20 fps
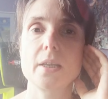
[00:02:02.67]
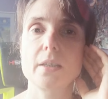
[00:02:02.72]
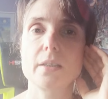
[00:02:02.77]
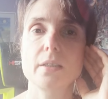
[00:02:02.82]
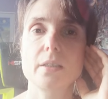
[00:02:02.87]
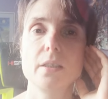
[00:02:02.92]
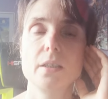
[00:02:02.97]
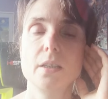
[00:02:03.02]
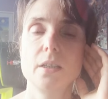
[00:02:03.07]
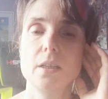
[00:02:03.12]

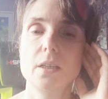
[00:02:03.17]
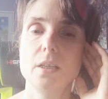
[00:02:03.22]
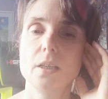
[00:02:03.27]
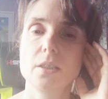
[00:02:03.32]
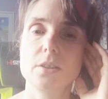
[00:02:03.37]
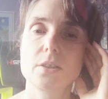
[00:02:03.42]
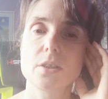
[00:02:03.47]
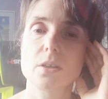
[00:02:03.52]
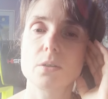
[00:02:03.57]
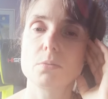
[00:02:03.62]
in.
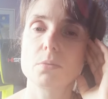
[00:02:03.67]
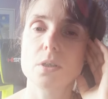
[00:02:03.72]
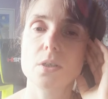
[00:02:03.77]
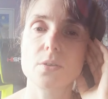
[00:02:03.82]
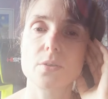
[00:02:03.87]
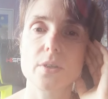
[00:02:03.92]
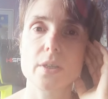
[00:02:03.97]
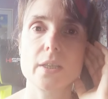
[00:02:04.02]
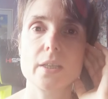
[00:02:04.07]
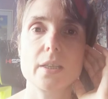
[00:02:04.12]
Don't
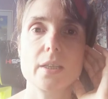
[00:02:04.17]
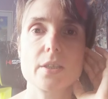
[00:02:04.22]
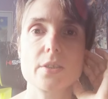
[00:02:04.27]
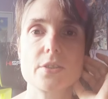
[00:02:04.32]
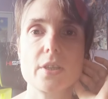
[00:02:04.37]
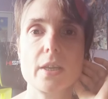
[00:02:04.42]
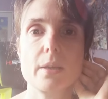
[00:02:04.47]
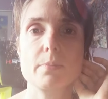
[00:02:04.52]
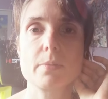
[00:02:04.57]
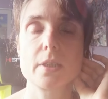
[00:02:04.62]
worry,
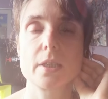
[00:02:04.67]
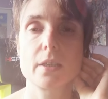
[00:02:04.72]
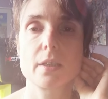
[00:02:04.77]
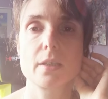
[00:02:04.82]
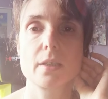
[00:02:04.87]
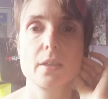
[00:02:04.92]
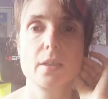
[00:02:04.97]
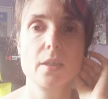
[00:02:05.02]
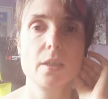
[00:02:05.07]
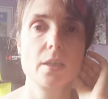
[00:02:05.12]
it's
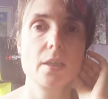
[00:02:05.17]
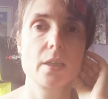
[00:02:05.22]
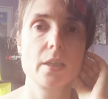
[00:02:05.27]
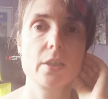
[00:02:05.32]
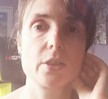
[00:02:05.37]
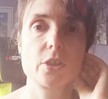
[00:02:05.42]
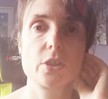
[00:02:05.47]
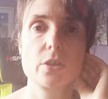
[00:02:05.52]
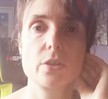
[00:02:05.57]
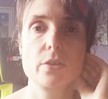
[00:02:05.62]
happening.
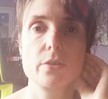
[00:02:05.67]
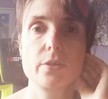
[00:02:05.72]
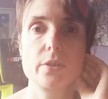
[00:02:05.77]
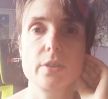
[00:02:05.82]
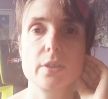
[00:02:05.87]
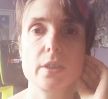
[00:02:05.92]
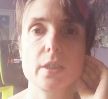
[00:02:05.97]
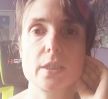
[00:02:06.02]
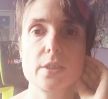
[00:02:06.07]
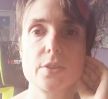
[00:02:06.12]
Each
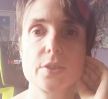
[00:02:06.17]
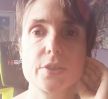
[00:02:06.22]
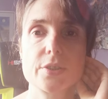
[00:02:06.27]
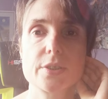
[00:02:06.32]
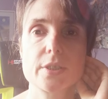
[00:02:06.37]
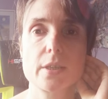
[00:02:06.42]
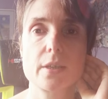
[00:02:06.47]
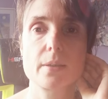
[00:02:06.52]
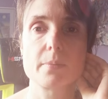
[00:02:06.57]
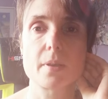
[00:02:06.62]
union has
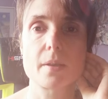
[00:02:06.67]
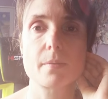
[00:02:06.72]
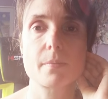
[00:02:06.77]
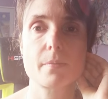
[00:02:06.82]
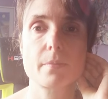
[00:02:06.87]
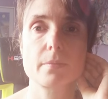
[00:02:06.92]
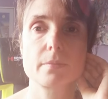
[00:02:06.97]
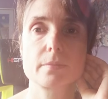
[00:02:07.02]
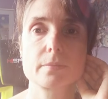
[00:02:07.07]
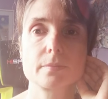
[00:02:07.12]
its
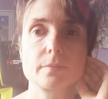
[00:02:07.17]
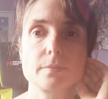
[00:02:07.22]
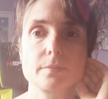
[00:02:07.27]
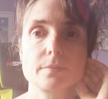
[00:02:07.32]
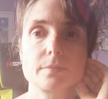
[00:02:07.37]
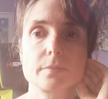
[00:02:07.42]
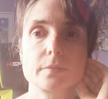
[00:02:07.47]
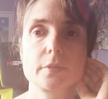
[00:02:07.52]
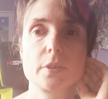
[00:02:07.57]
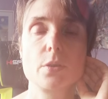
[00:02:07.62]
timing.
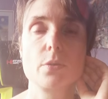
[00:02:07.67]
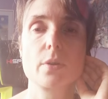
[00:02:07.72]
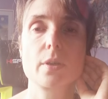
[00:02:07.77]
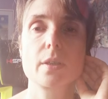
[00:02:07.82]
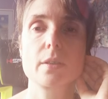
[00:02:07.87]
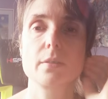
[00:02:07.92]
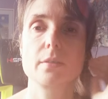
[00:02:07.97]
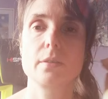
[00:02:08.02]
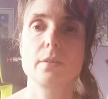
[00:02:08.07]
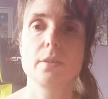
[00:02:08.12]
You'll,
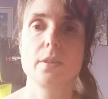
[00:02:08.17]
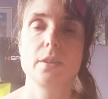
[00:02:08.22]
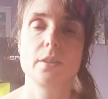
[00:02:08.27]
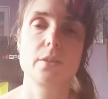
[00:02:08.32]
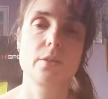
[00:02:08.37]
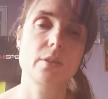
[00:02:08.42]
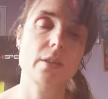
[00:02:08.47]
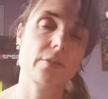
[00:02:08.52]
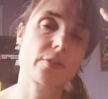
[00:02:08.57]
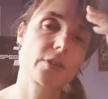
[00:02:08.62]

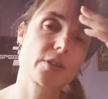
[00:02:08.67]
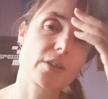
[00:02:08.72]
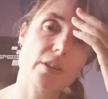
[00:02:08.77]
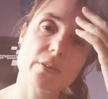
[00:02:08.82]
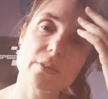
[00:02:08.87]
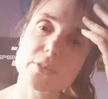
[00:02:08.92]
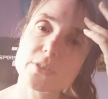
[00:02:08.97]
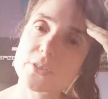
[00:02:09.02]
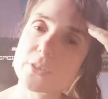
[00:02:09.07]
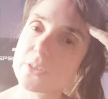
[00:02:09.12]
you'll have to
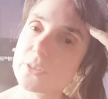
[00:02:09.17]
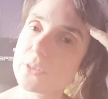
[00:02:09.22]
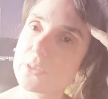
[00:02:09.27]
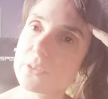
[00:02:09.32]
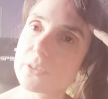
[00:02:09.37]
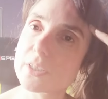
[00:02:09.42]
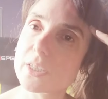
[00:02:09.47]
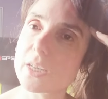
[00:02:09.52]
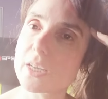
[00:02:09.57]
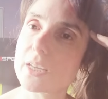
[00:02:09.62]
go into
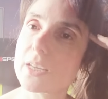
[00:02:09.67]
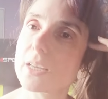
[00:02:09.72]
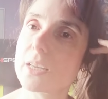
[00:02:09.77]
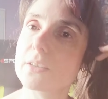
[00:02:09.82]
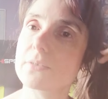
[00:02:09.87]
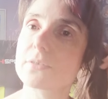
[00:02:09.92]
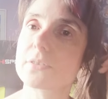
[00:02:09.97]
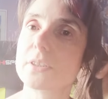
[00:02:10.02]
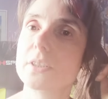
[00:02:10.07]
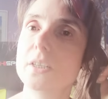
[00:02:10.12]
your
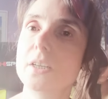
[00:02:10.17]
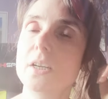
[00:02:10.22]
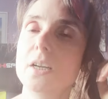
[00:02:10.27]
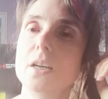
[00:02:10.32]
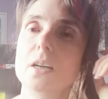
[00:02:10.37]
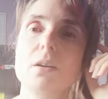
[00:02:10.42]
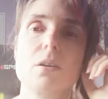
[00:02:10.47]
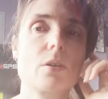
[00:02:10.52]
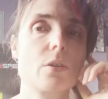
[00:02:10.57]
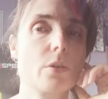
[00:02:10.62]
cave
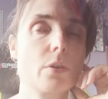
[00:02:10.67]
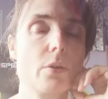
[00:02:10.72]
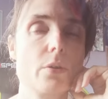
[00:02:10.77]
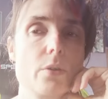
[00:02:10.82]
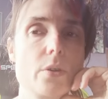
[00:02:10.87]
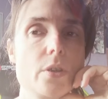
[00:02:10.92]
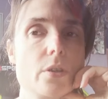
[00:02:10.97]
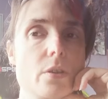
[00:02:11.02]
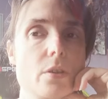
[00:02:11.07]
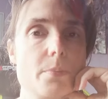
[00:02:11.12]
where
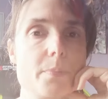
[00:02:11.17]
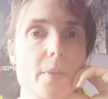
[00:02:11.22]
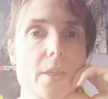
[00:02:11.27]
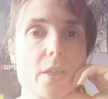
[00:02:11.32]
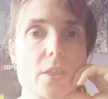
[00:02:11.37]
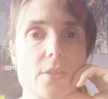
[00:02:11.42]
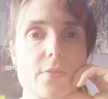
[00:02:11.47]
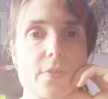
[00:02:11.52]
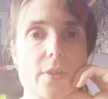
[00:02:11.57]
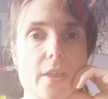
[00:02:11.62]
all your
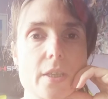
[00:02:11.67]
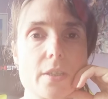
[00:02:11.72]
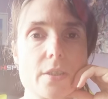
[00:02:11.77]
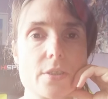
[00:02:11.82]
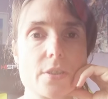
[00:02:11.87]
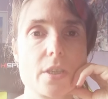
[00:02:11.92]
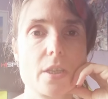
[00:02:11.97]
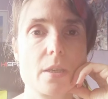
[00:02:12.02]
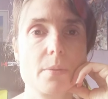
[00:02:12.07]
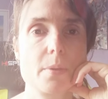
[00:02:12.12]
biggest
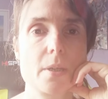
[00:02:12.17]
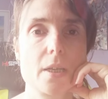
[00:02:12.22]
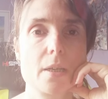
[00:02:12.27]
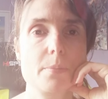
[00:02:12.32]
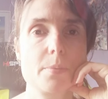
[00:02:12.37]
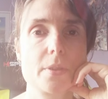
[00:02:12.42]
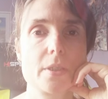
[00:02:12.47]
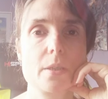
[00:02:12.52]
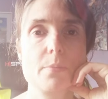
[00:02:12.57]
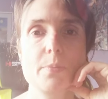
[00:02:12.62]
fears come
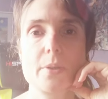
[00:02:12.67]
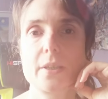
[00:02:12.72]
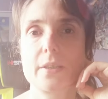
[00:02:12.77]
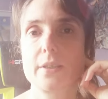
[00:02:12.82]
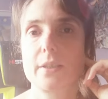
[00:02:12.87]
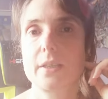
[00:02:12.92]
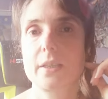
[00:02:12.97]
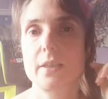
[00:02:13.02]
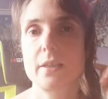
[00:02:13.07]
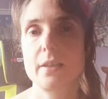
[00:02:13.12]
up, and it may
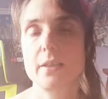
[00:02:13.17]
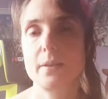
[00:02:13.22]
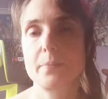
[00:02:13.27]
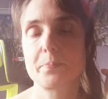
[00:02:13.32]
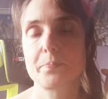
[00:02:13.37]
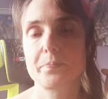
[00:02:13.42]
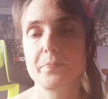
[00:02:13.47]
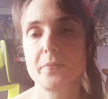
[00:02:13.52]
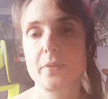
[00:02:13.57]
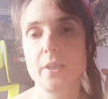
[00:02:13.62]

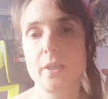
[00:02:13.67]
occur